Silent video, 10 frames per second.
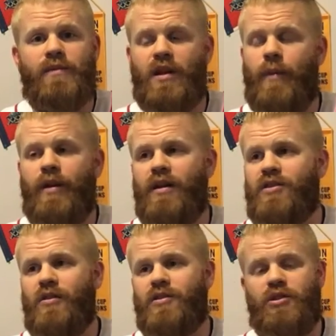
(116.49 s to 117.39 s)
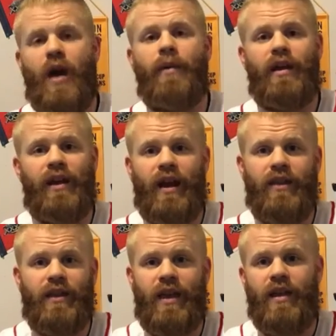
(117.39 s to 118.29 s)
up and starts dominating out of the
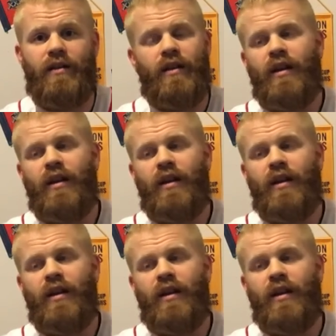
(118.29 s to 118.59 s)
gate,